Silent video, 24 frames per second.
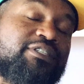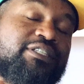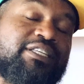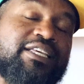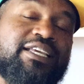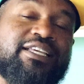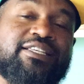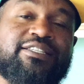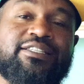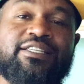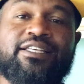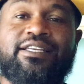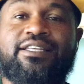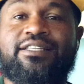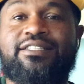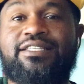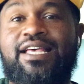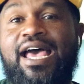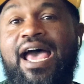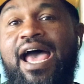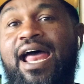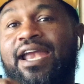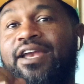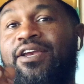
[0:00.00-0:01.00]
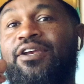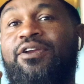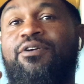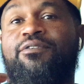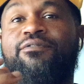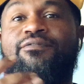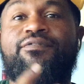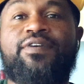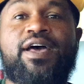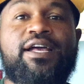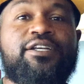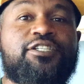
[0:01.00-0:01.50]
seasonings, adding
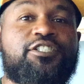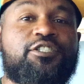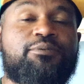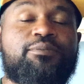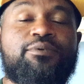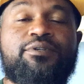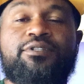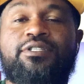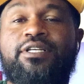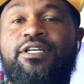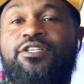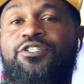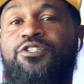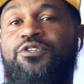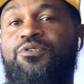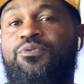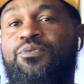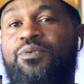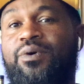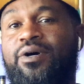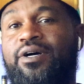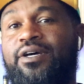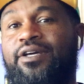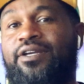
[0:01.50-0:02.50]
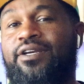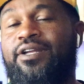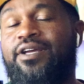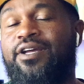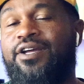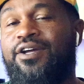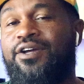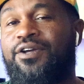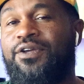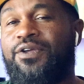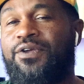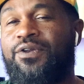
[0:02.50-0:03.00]
your vegetables that you want.
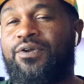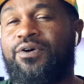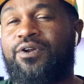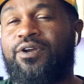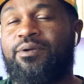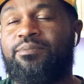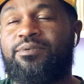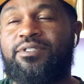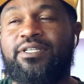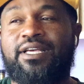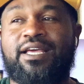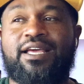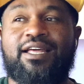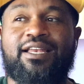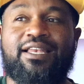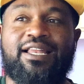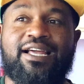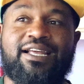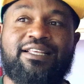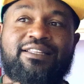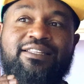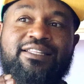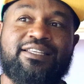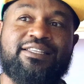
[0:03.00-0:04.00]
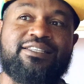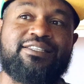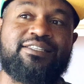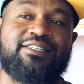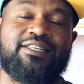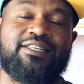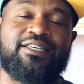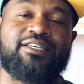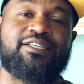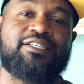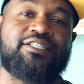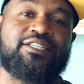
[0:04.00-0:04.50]
You know what I'm saying? Like, this
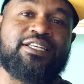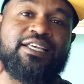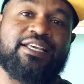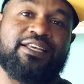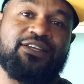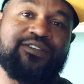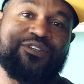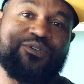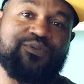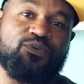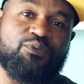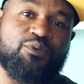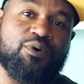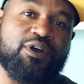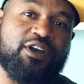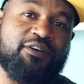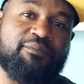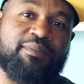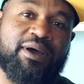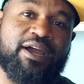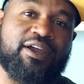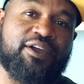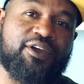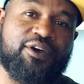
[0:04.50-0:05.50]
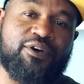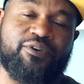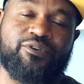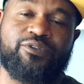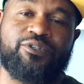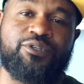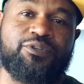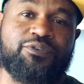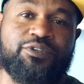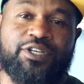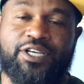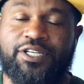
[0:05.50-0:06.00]
dish is one of my
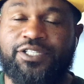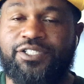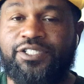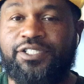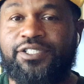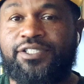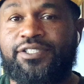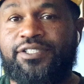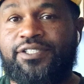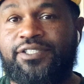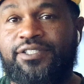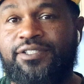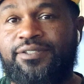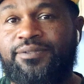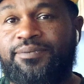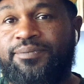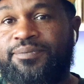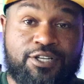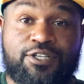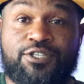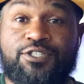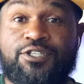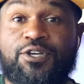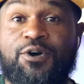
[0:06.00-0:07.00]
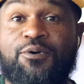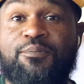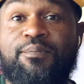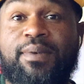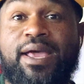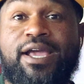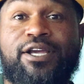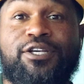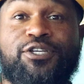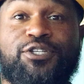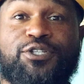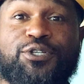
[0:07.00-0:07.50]
go-to dishes. So
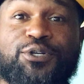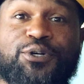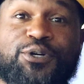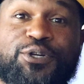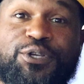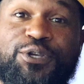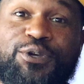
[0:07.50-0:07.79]
make sure